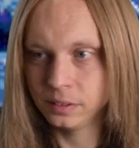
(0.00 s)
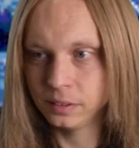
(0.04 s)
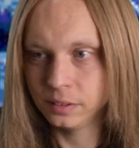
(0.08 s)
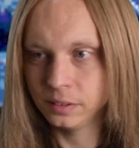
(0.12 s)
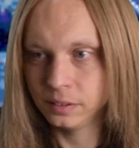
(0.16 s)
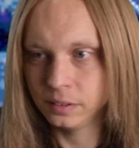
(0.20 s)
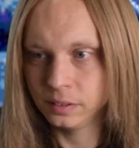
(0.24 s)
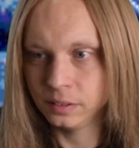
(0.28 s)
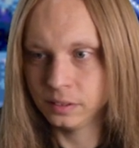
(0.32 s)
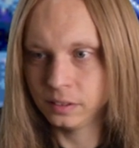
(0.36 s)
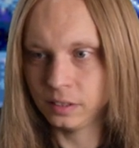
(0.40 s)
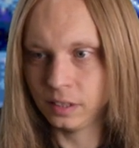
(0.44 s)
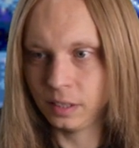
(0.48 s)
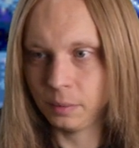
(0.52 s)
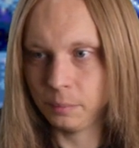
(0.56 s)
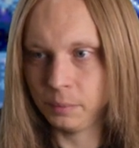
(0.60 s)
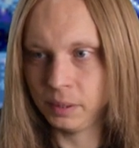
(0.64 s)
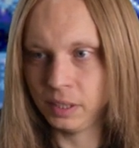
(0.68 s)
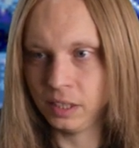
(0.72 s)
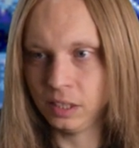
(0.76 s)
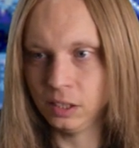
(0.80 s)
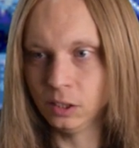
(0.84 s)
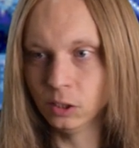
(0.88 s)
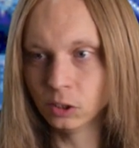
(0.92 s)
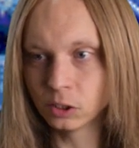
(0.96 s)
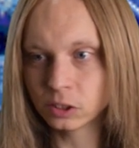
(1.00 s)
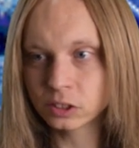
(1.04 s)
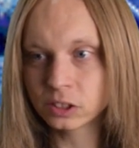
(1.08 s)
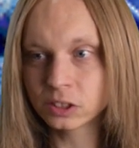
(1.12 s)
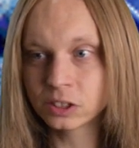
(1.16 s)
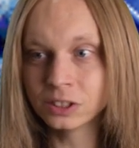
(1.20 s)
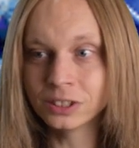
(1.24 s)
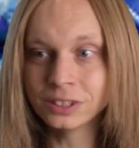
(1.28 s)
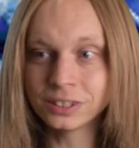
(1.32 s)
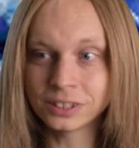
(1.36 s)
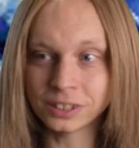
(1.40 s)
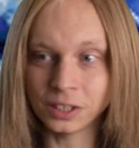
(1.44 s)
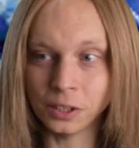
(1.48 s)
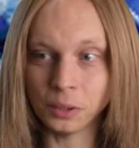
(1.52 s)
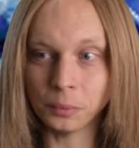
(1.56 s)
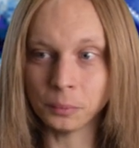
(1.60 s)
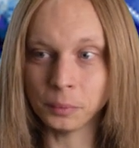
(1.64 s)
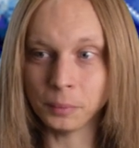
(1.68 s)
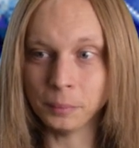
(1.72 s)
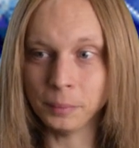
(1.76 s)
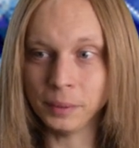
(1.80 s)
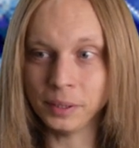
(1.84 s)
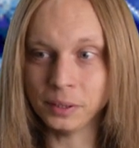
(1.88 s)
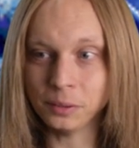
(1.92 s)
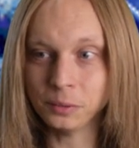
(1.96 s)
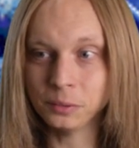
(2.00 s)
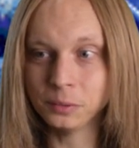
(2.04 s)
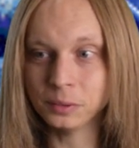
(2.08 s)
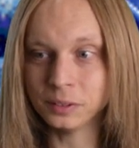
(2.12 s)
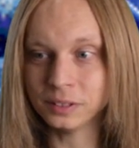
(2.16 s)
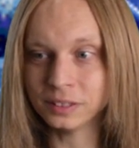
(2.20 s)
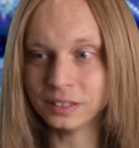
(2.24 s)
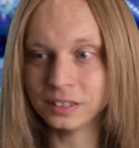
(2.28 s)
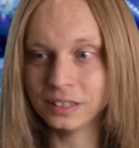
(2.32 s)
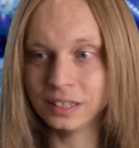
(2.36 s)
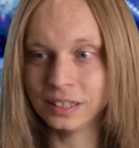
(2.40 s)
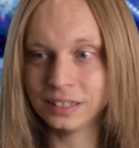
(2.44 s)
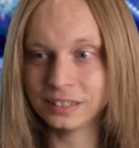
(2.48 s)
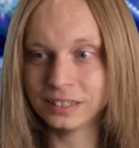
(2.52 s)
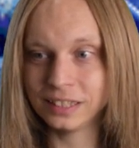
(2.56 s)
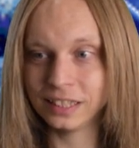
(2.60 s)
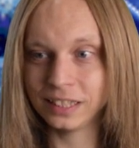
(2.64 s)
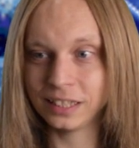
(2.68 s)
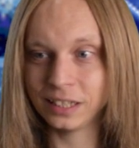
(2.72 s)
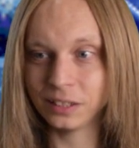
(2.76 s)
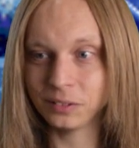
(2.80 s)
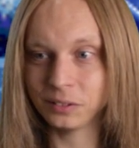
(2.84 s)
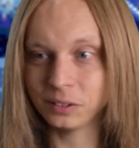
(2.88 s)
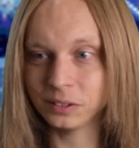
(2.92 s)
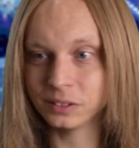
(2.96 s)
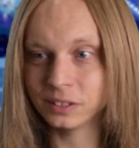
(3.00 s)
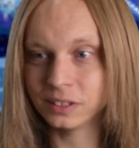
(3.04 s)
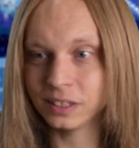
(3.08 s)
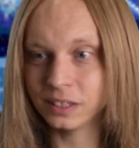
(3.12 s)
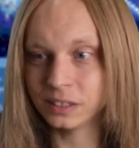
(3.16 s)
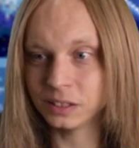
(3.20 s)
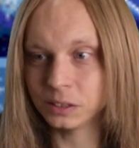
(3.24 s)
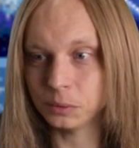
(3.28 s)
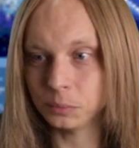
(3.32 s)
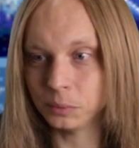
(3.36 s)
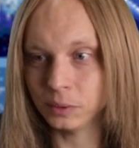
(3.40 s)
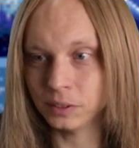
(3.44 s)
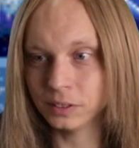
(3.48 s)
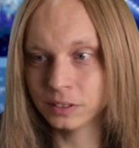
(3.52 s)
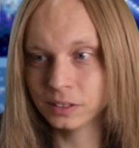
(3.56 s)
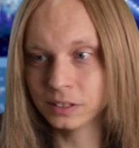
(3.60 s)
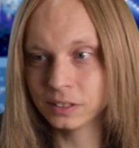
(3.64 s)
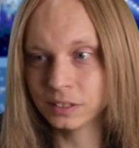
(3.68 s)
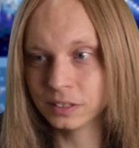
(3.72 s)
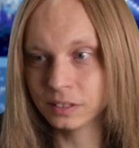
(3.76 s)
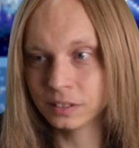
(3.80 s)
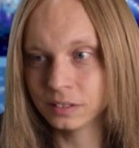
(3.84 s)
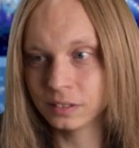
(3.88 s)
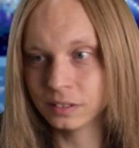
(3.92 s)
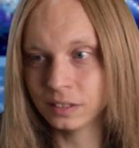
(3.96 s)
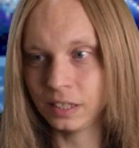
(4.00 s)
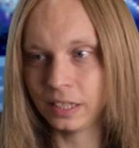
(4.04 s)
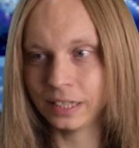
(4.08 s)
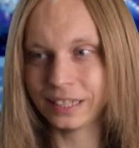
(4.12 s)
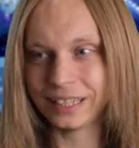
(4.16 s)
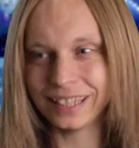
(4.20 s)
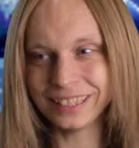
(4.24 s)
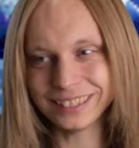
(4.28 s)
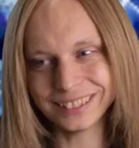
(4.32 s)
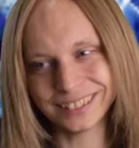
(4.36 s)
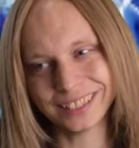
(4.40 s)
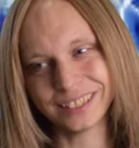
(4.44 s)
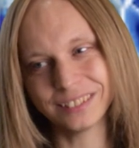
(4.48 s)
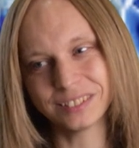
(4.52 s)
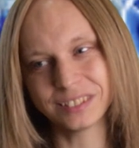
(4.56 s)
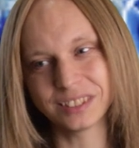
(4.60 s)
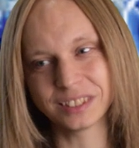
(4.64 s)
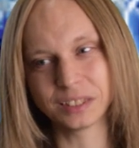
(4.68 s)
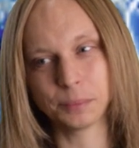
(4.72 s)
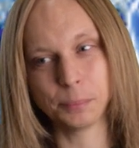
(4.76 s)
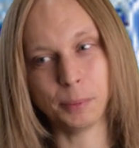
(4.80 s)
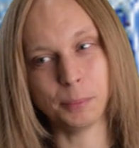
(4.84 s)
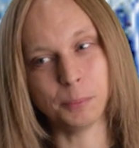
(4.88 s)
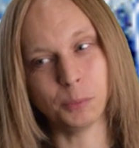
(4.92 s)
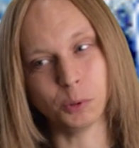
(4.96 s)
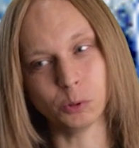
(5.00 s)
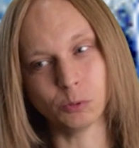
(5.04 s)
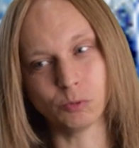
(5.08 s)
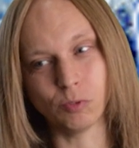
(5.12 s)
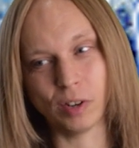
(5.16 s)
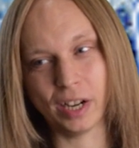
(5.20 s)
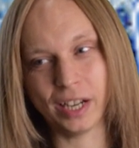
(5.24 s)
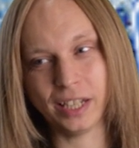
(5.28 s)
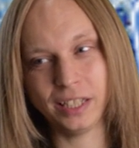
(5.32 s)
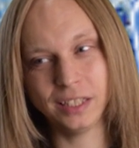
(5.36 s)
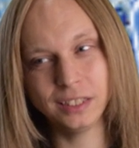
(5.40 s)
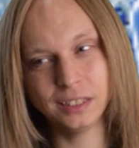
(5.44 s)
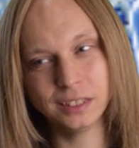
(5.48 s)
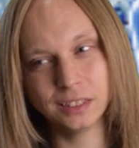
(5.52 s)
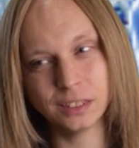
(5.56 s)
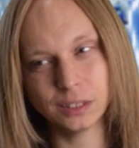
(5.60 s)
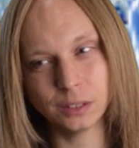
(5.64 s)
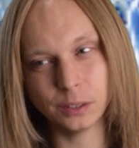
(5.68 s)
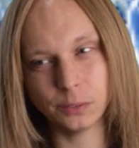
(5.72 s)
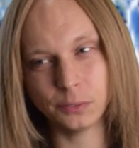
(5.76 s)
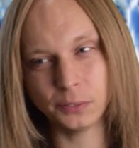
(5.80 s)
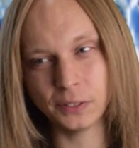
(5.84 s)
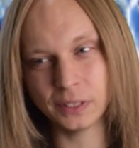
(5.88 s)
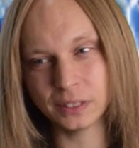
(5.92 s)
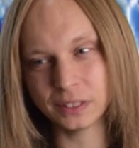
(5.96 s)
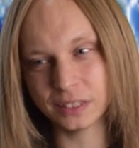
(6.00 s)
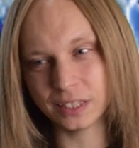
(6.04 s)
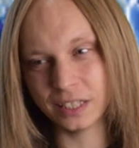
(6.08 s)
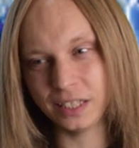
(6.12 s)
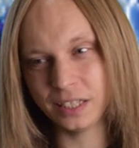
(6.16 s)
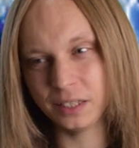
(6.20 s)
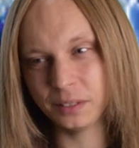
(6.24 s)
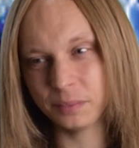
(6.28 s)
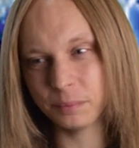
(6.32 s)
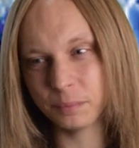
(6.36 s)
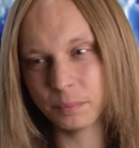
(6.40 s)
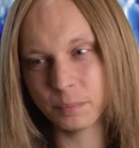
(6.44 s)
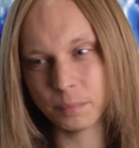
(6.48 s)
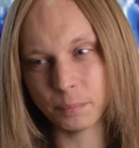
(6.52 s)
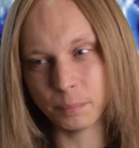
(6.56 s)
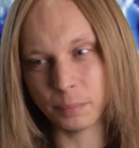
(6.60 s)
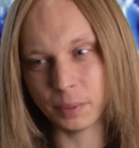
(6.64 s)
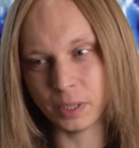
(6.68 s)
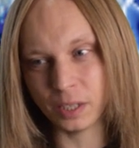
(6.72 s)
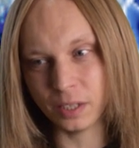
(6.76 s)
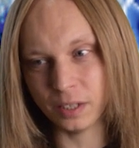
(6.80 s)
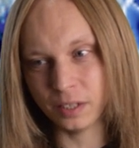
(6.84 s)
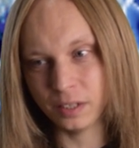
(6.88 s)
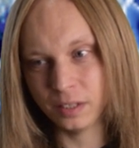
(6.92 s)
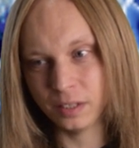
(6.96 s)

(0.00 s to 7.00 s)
I mean, it looks good to go up the middle and take out those center ones. I guess it gives us a bit more range of things to hit, but...